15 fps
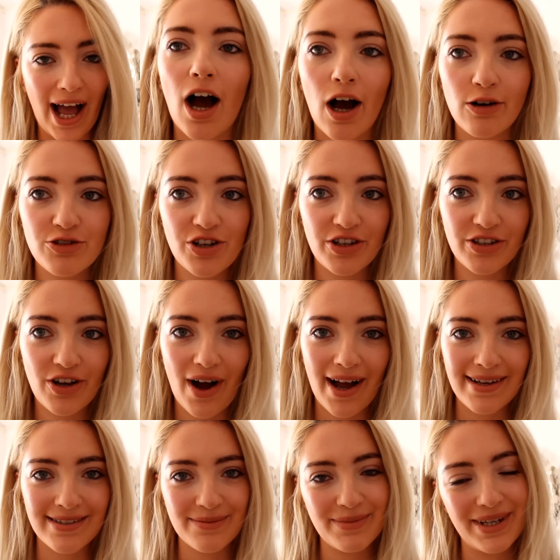I'll show you
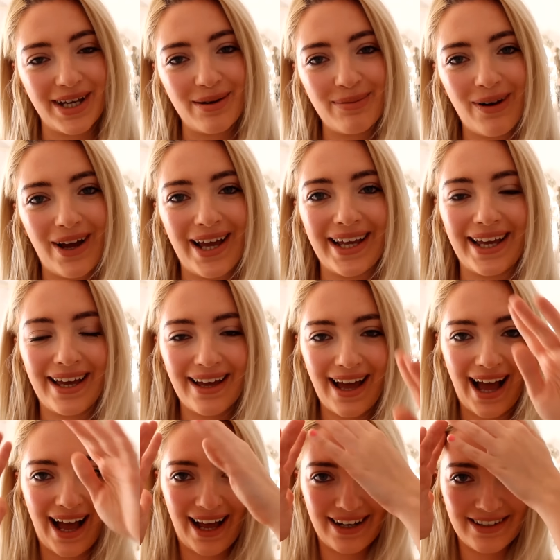guys me applying it
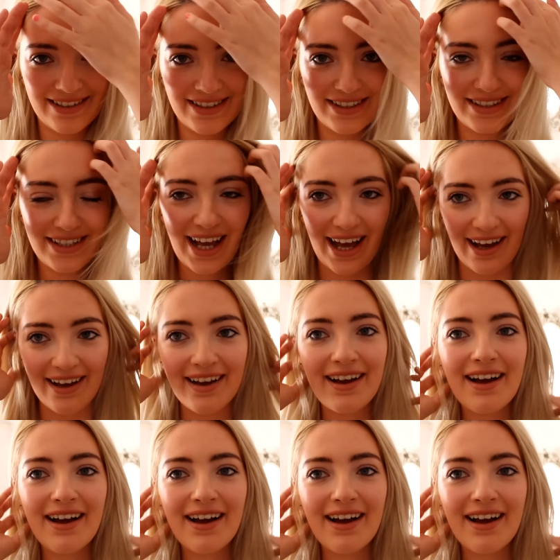and yeah.